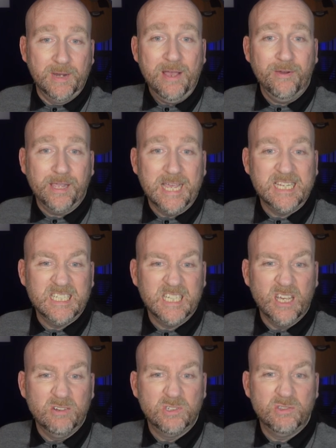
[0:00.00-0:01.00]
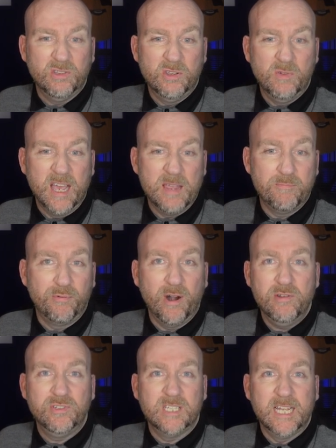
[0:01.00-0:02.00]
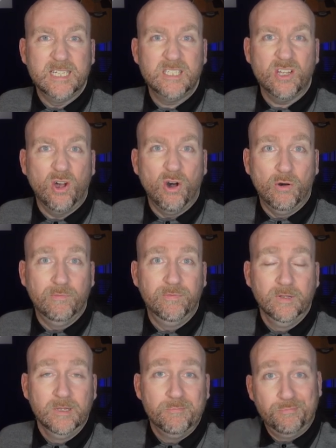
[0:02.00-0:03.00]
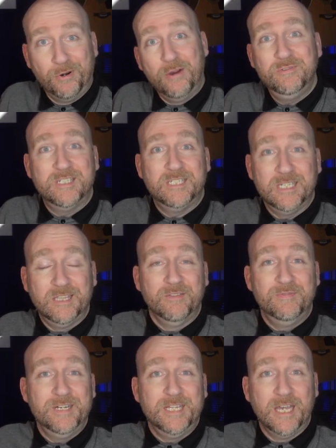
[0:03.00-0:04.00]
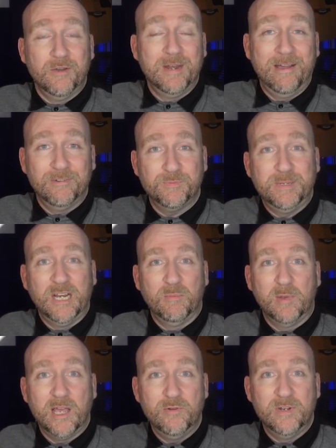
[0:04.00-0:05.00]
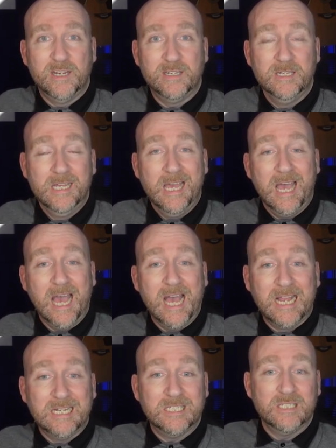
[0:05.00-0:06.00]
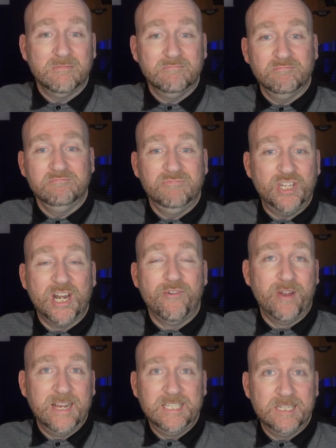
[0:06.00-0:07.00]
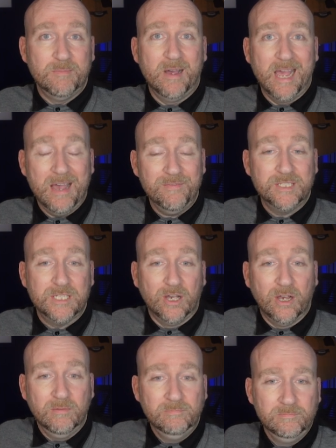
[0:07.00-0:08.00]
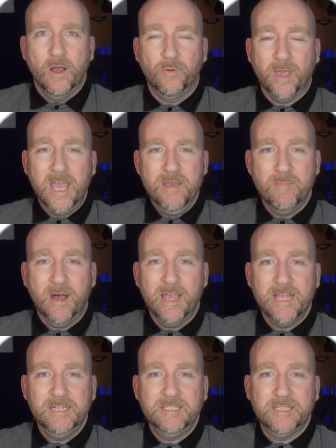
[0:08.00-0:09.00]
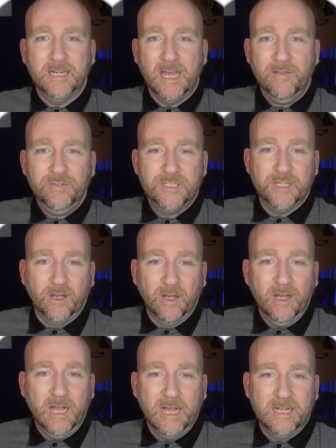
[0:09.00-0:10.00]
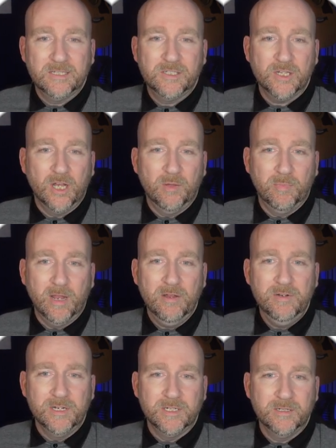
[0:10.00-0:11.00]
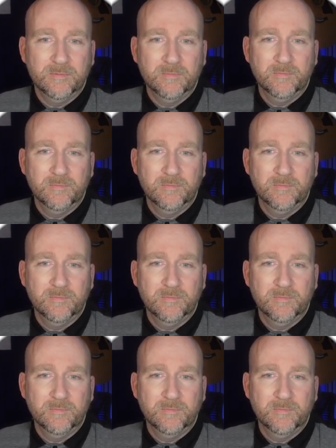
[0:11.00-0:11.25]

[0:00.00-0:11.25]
now I guess it goes through a process of processing the video now it's been uploaded and generating my avatar. Okay, my instant avatar has uploaded.